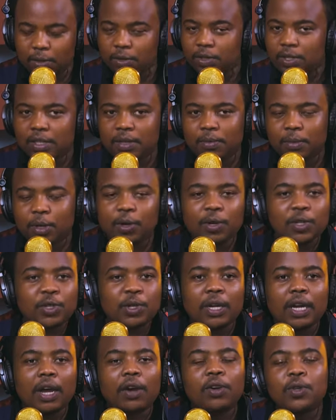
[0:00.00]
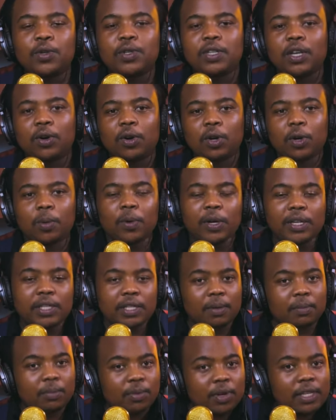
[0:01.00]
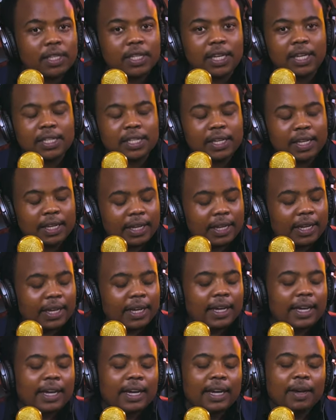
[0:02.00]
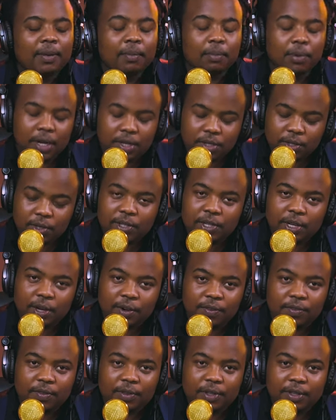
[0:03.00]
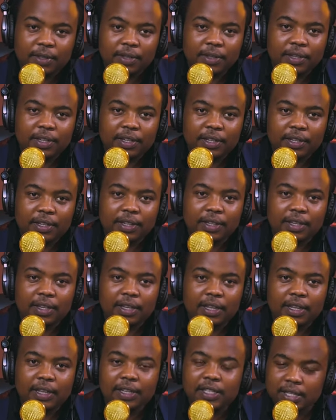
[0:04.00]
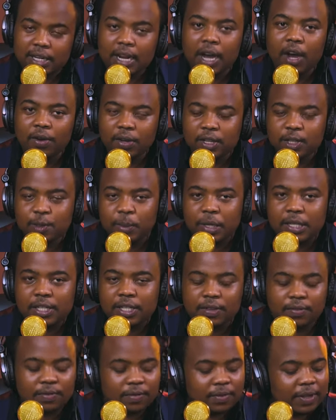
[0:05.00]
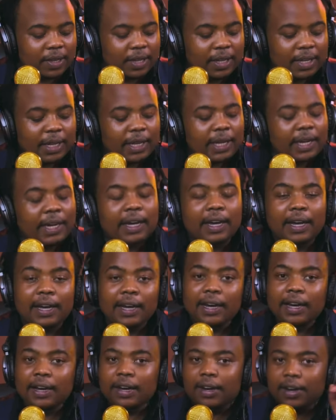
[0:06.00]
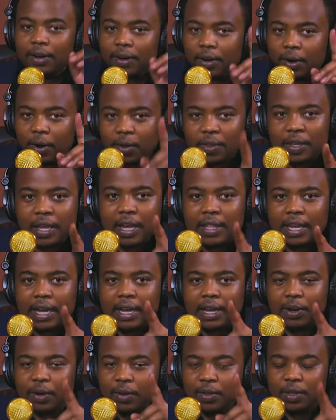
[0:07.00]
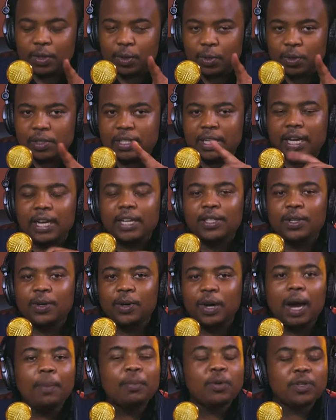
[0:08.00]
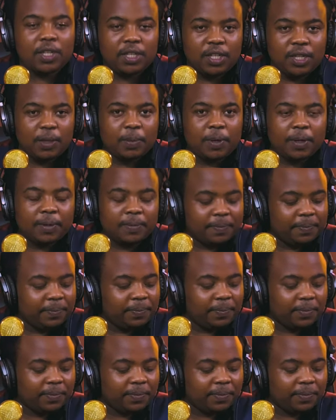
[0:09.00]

kerosene because you are now using koloboys and braziers, brace yourself, it's now expensive. On the good side though, apples are cheaper.